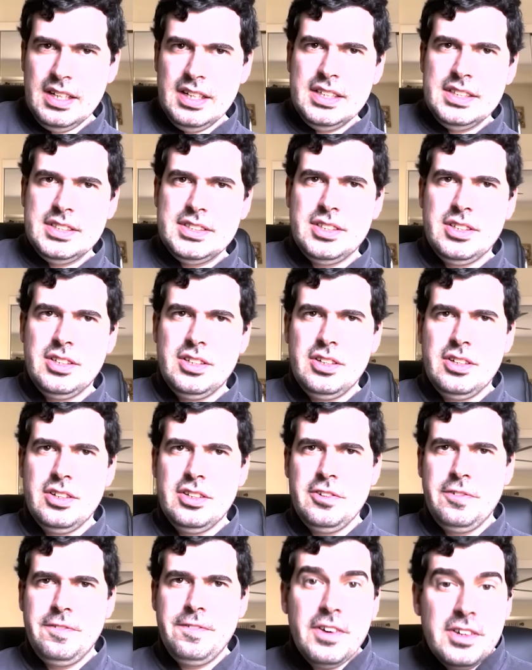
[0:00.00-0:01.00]
So
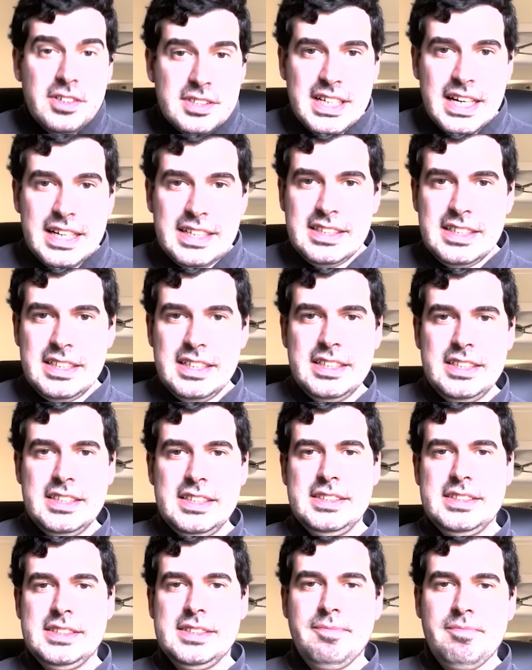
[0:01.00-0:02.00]
the first idea
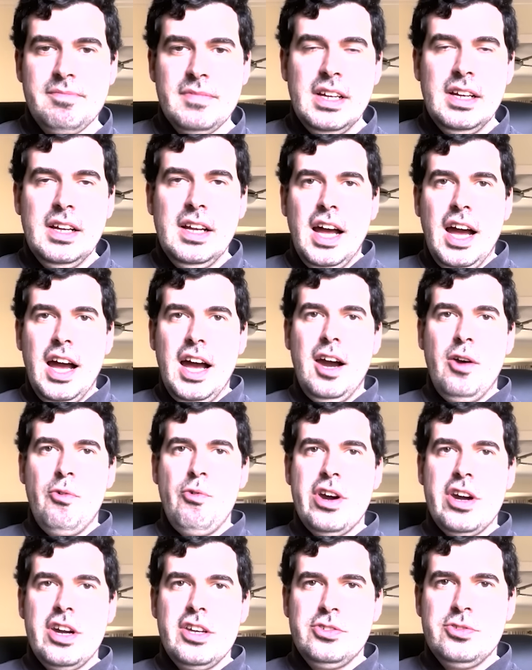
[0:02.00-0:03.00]
is uh,
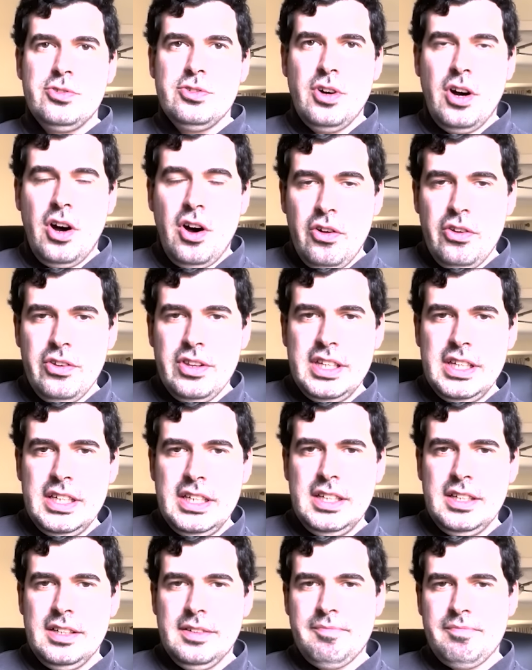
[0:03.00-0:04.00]
we're going to
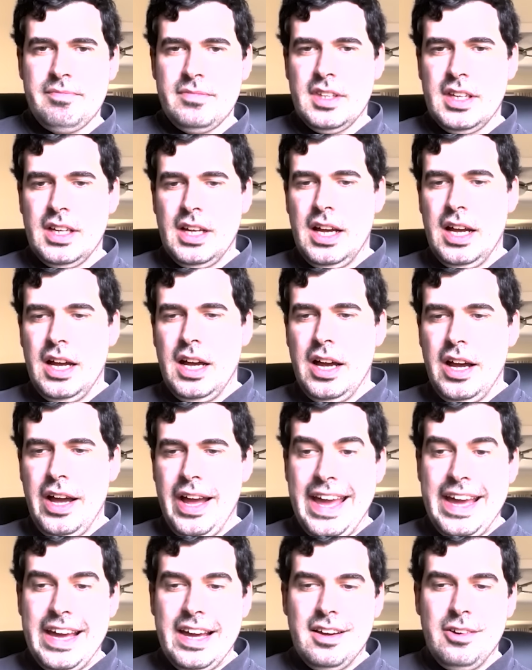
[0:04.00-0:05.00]
only uh,
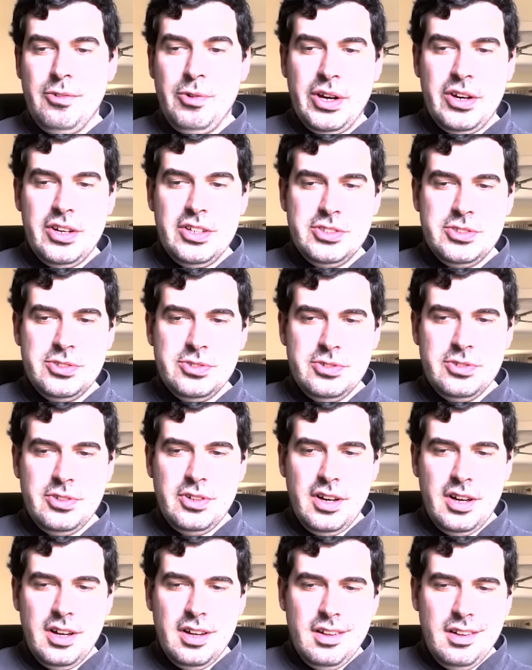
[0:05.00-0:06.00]
and we're going
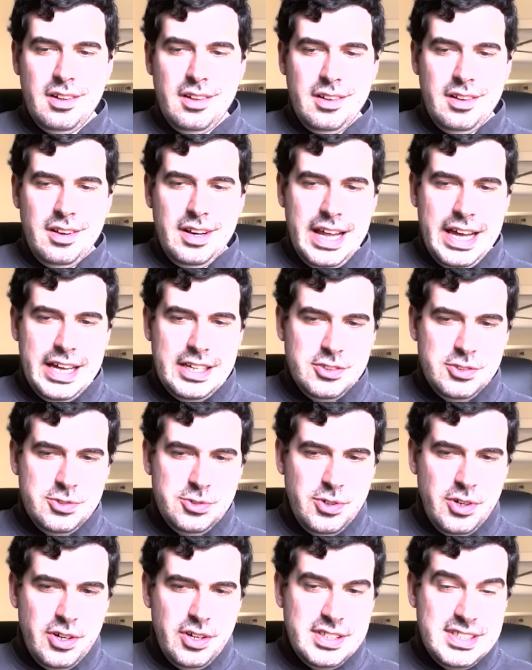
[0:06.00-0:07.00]
to like
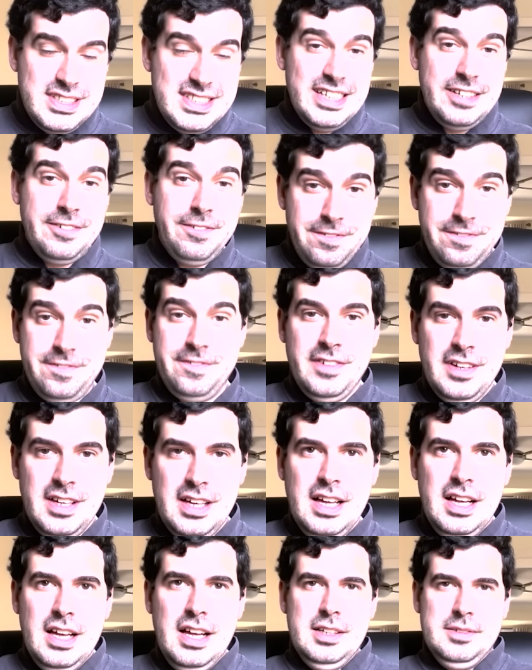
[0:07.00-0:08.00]
do a diff
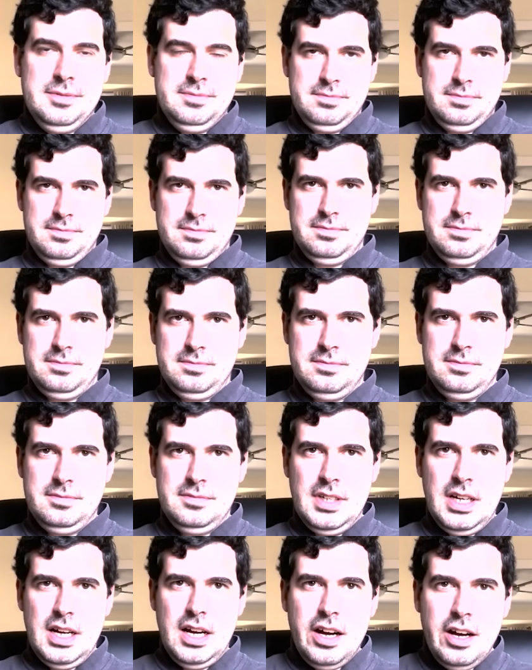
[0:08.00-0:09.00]

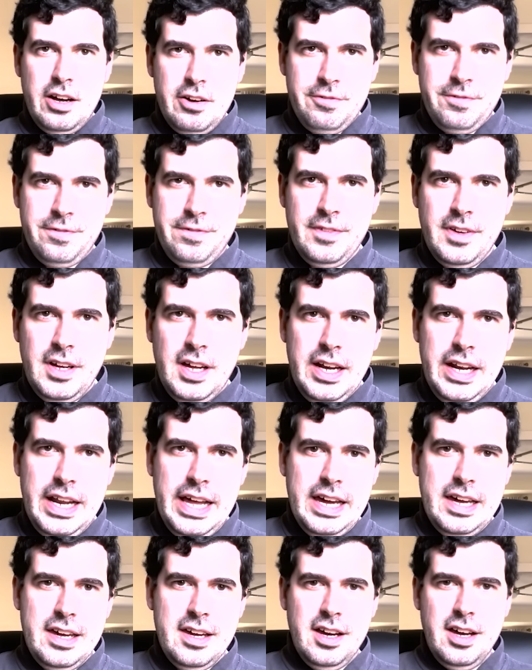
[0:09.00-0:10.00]
of
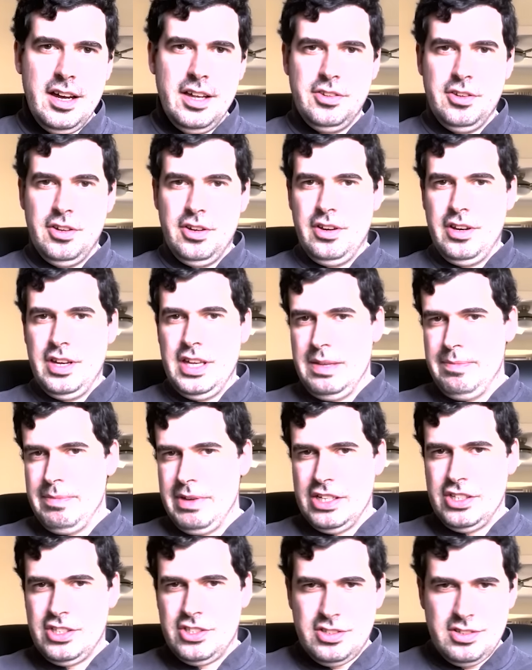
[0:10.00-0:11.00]
like uh, the
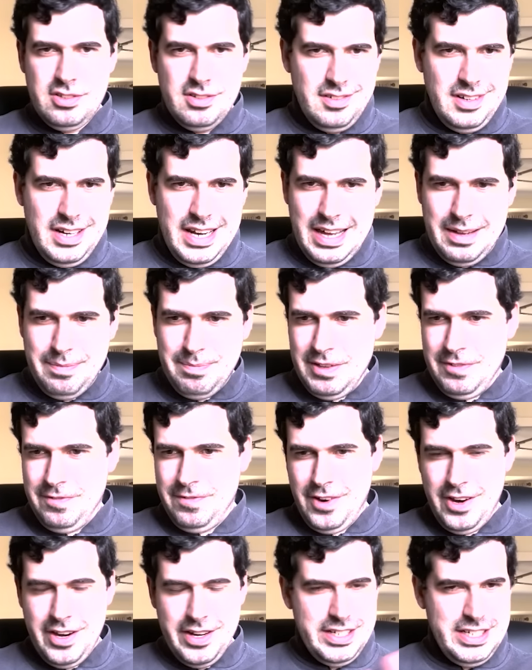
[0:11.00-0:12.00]
image like
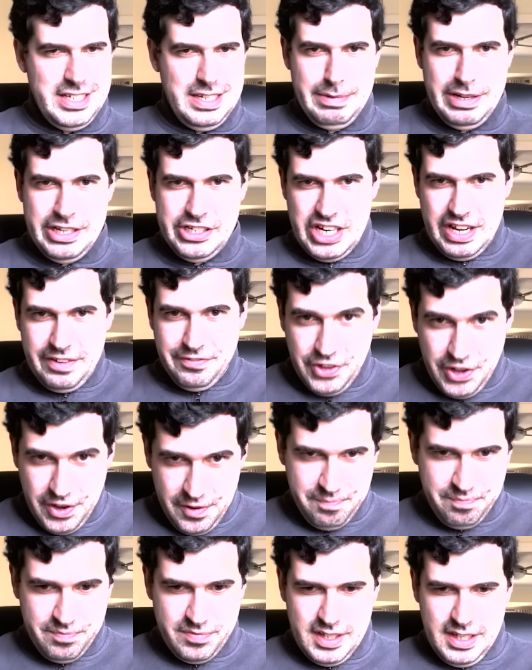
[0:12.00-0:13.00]
before and the image
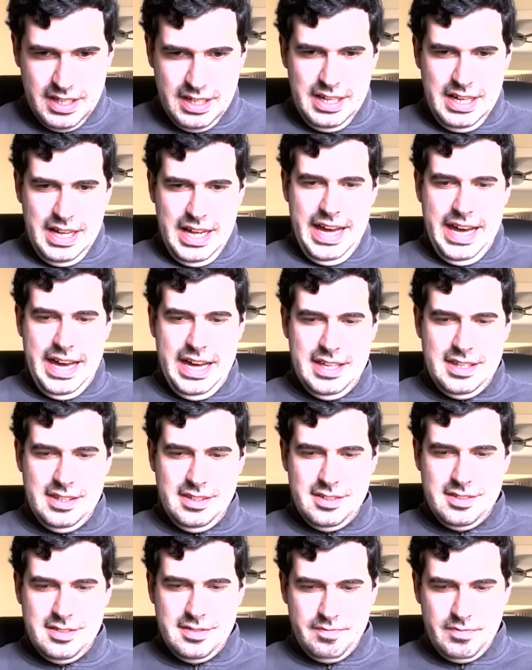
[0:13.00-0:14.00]
after
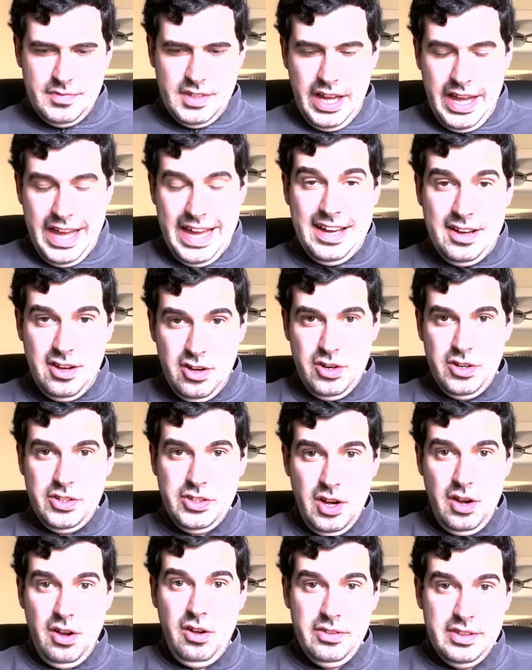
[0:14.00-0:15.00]
and
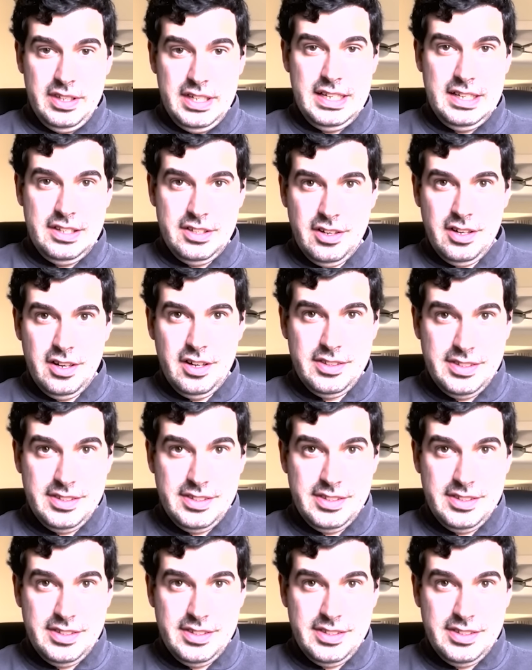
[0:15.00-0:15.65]
encode only the